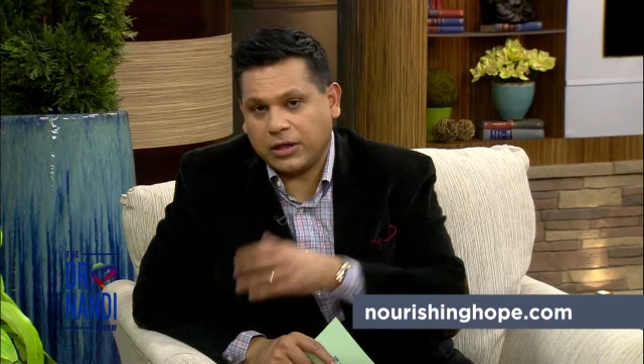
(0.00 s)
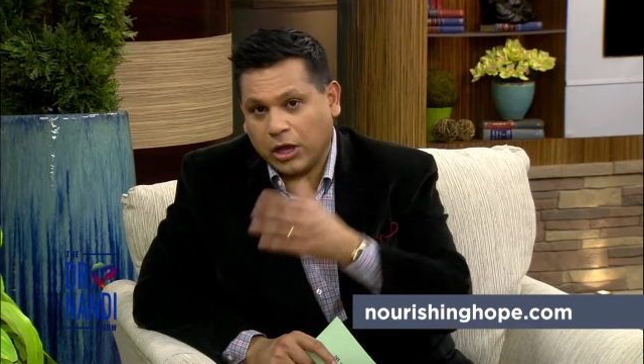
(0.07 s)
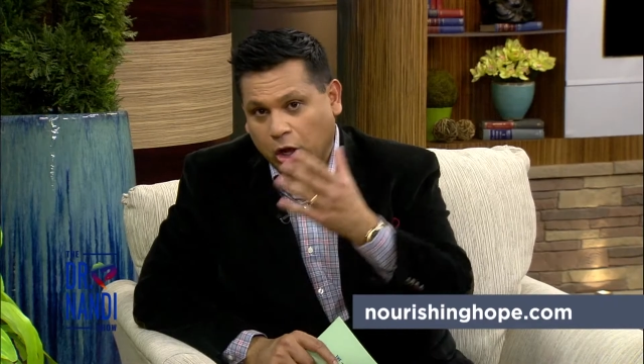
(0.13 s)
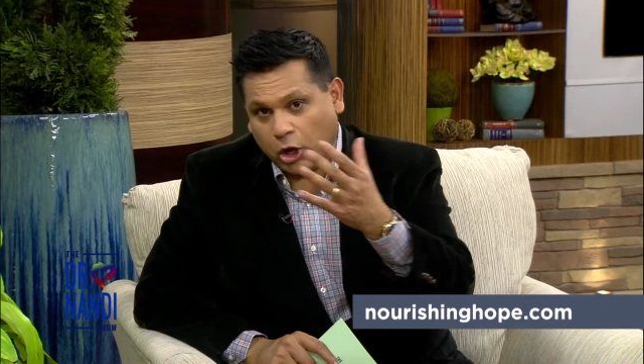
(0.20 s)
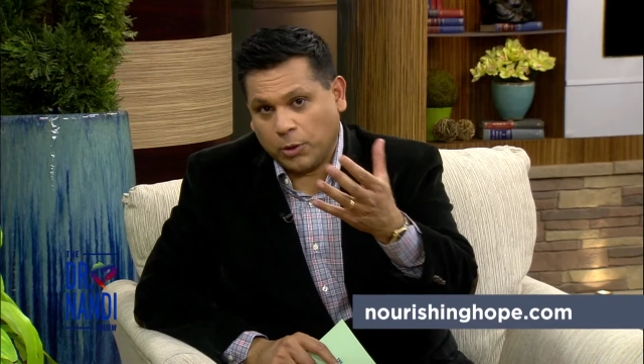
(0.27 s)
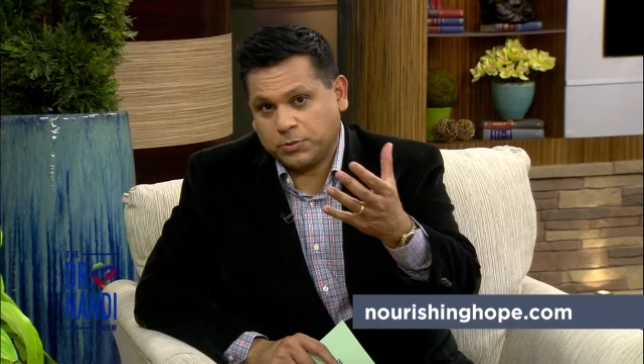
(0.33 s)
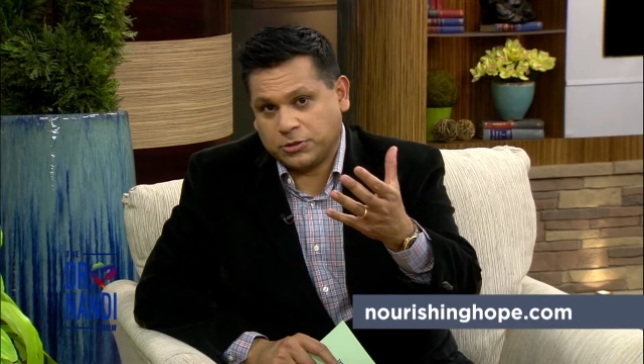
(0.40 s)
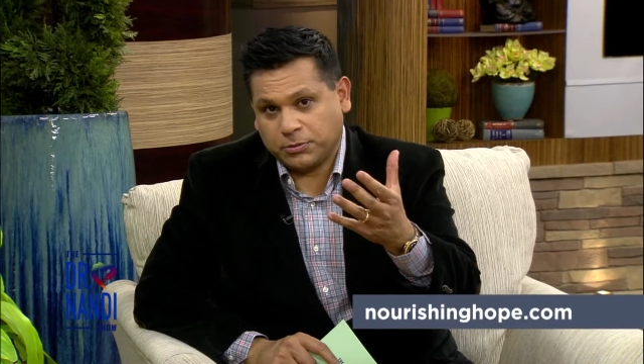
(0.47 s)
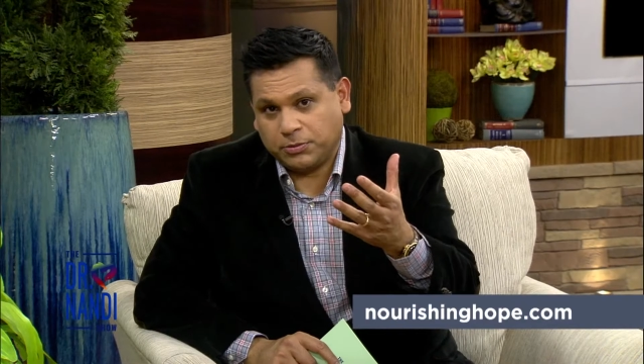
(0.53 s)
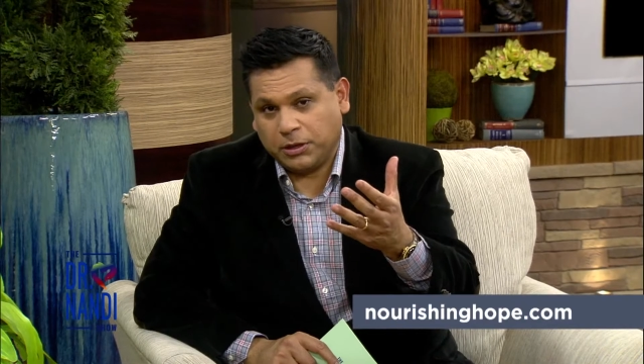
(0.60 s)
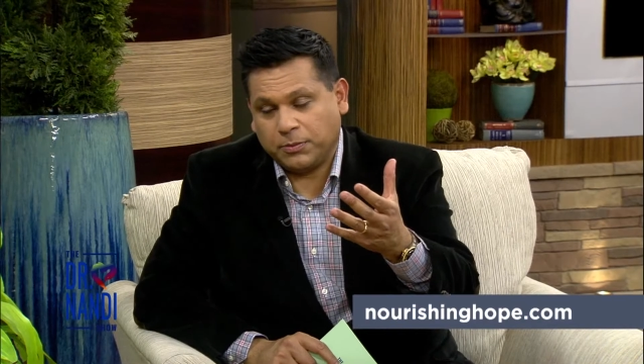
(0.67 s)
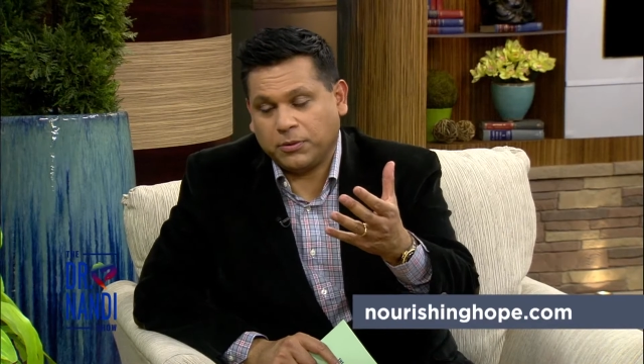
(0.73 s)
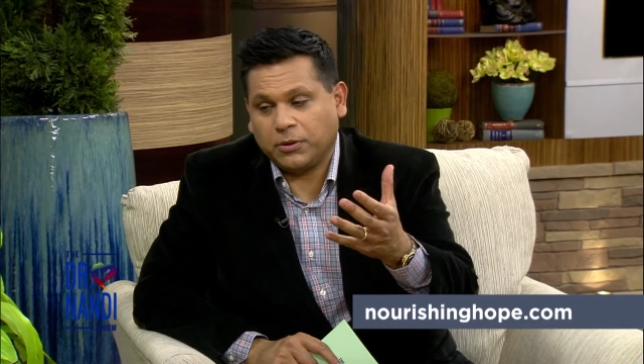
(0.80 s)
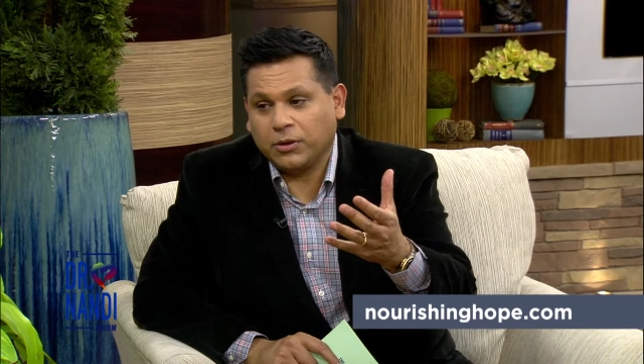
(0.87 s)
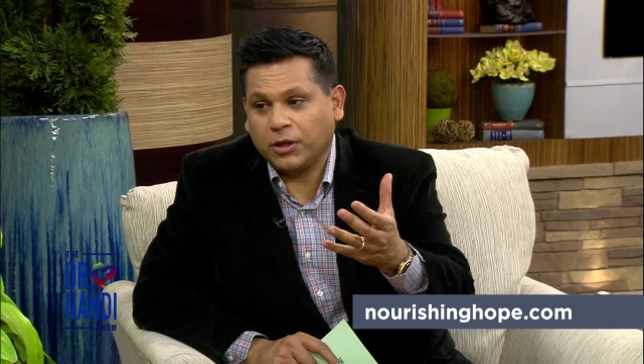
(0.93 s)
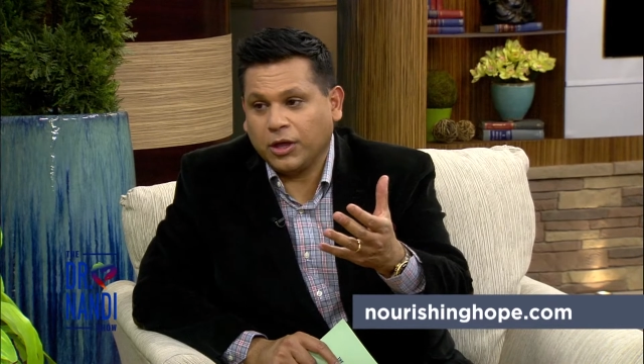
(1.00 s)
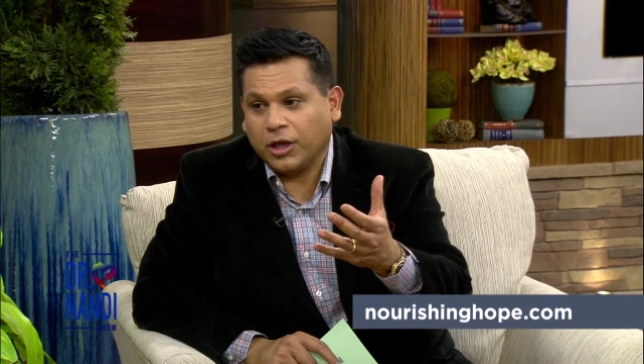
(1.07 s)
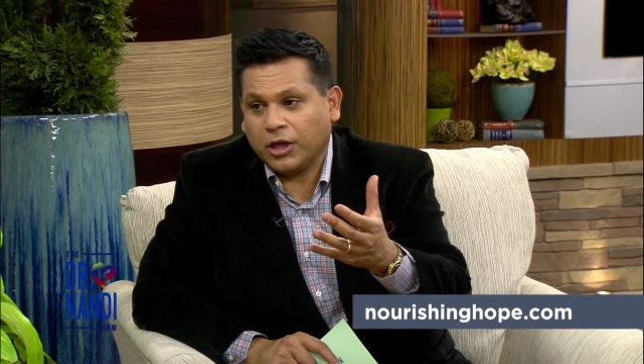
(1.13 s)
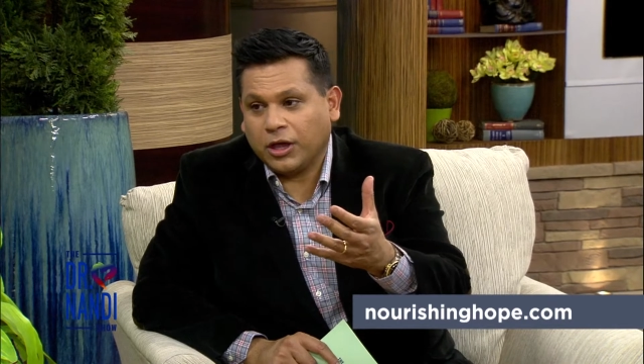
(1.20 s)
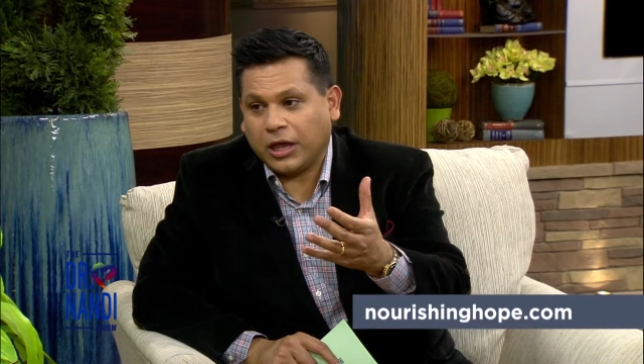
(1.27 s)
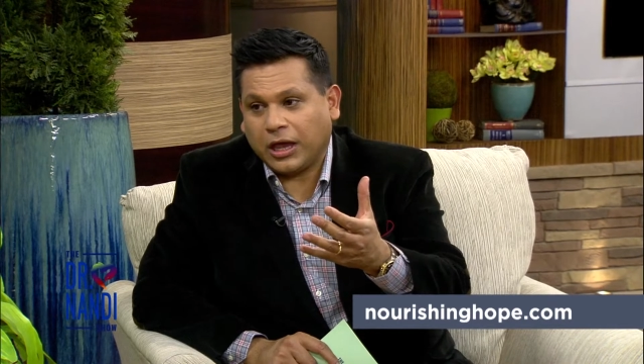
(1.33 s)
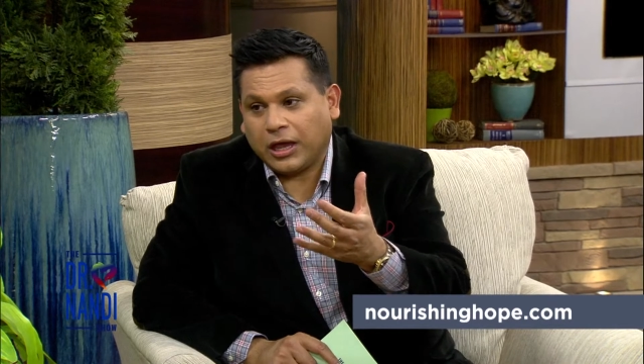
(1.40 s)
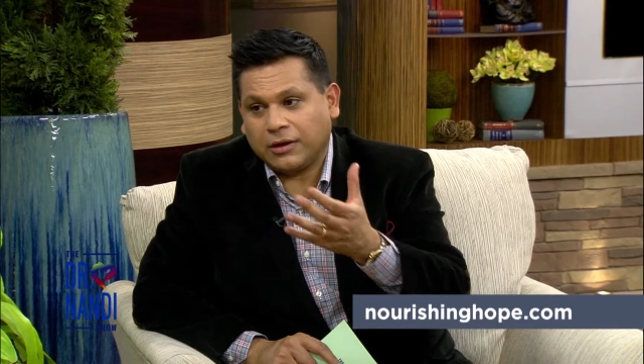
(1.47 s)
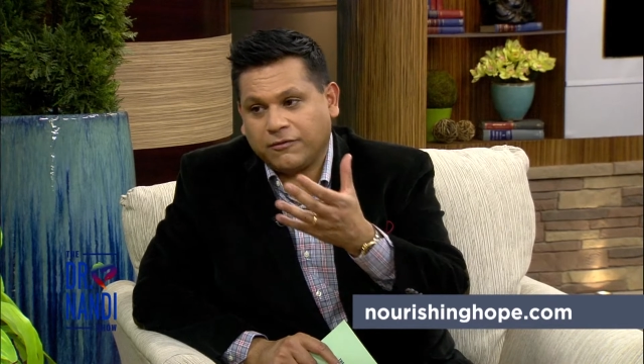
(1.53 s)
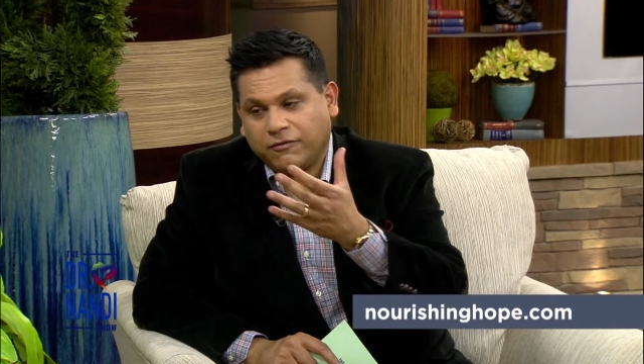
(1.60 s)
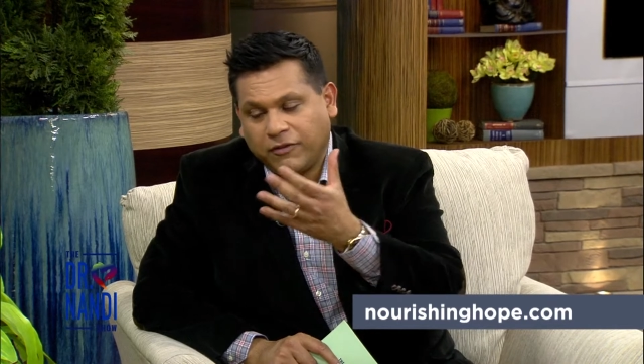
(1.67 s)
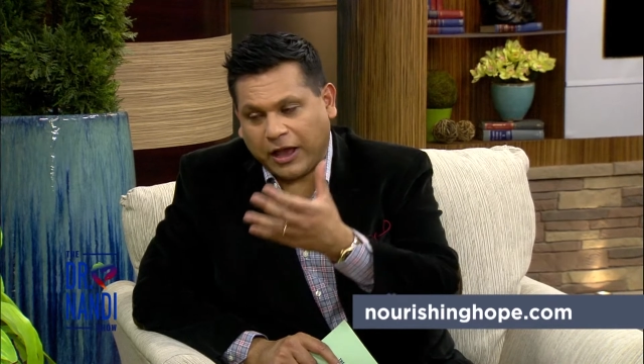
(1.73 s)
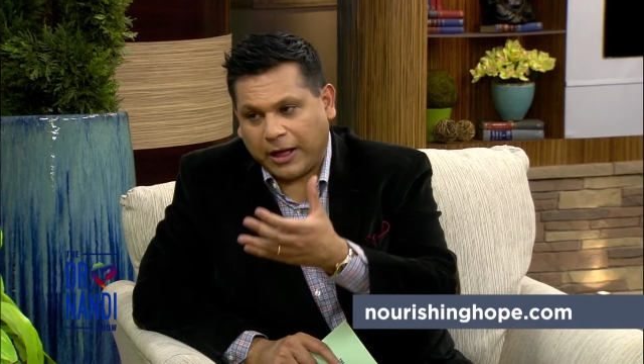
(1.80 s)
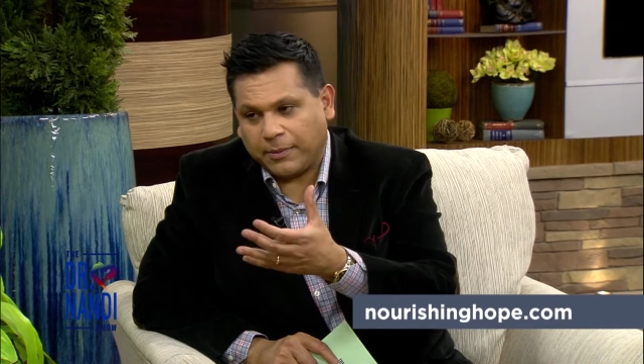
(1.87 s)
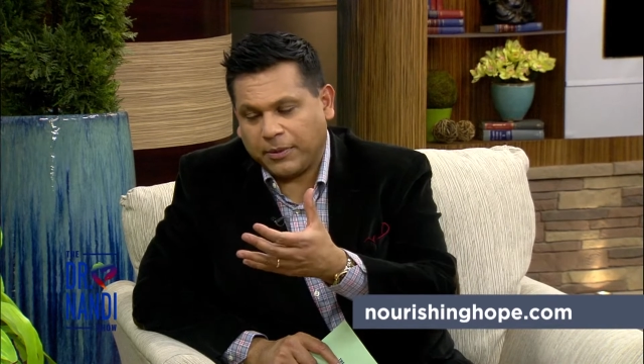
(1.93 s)
hope to people and
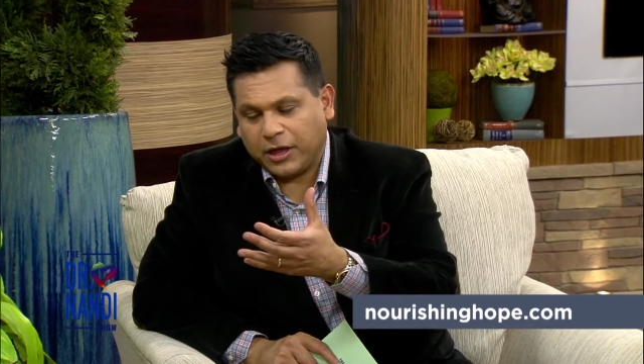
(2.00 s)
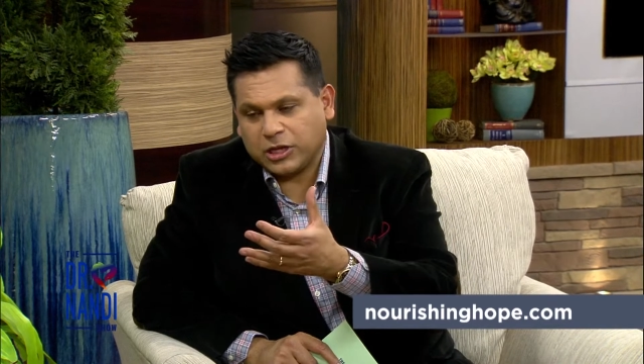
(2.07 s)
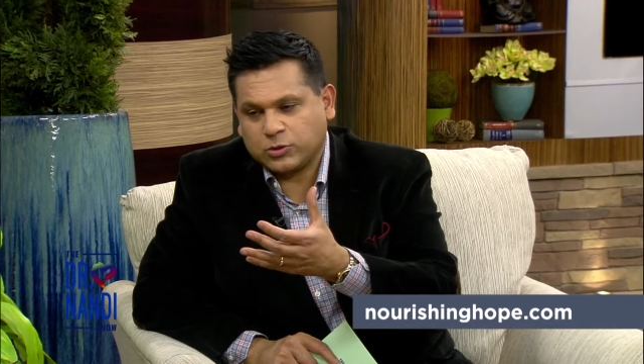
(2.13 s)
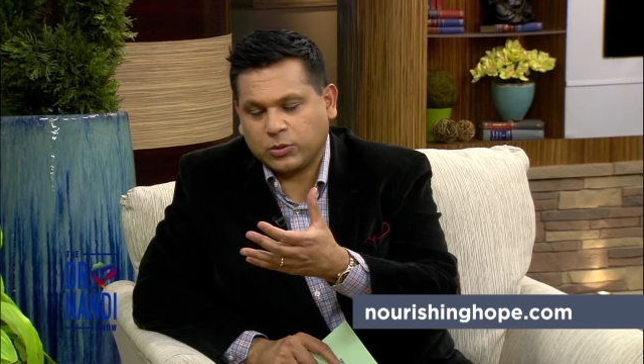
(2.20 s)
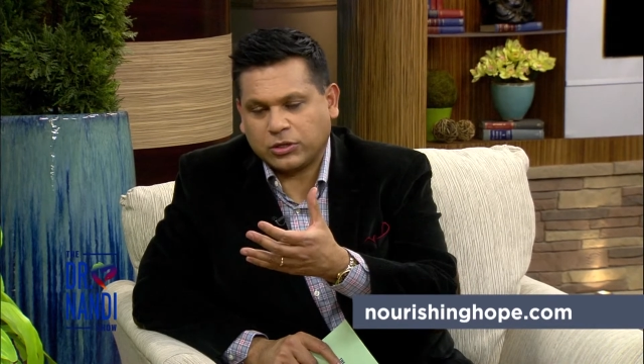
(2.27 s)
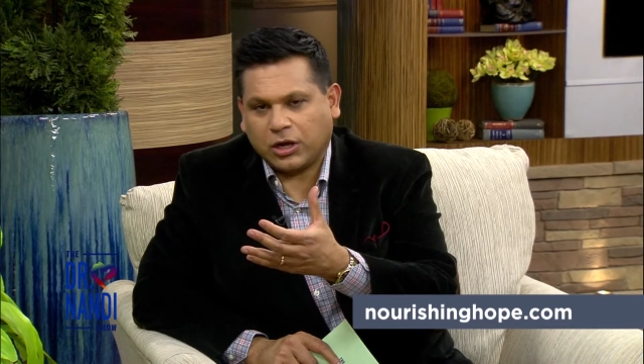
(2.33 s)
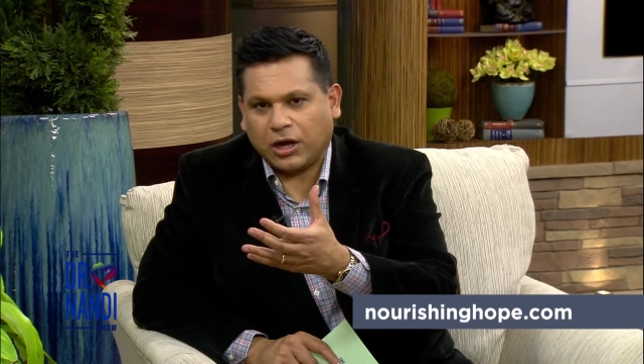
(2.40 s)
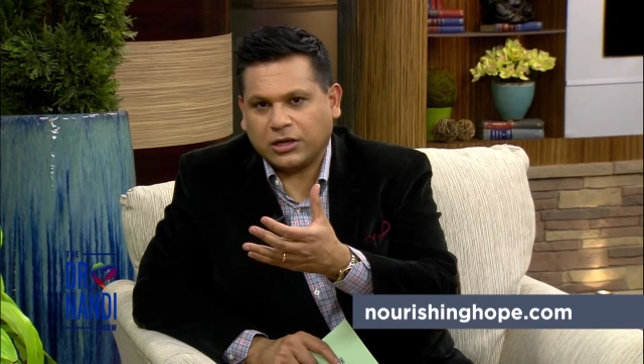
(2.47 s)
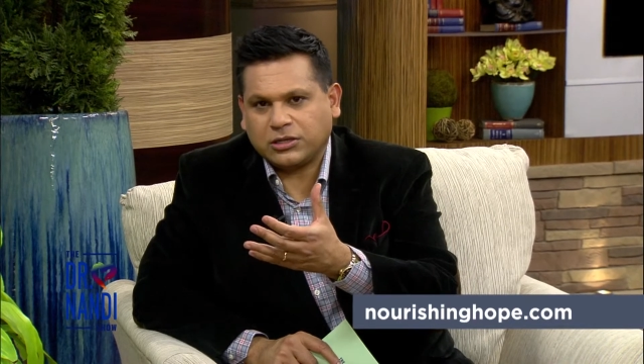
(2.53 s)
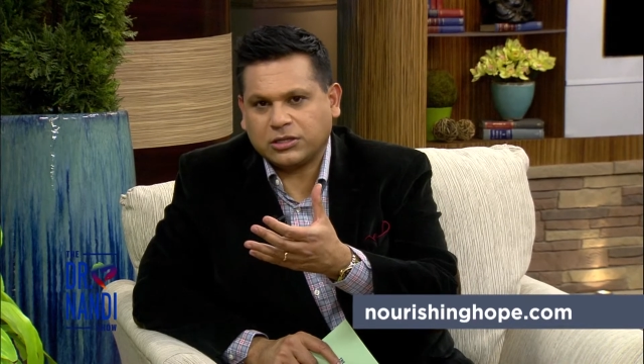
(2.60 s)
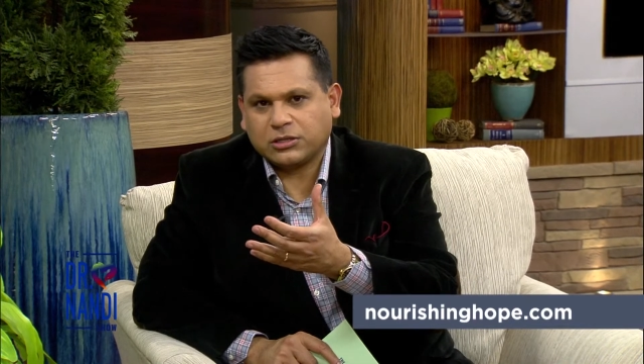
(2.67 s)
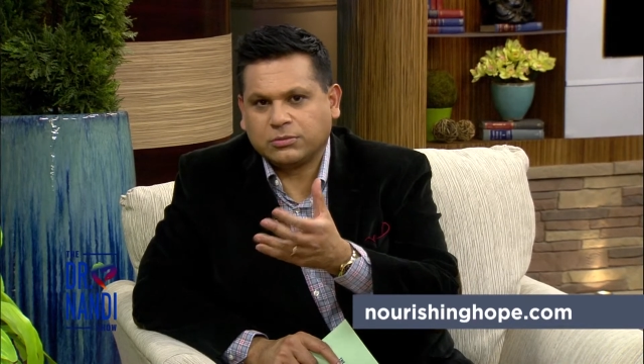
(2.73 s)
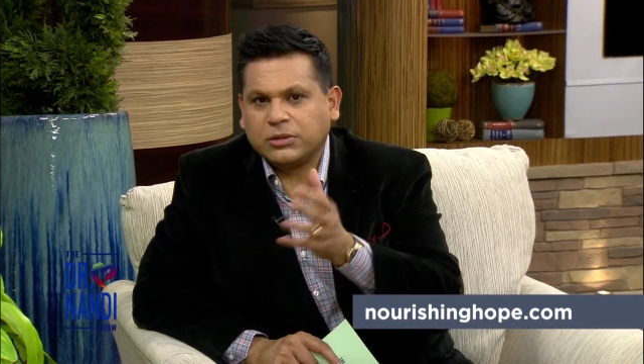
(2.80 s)
families with autism.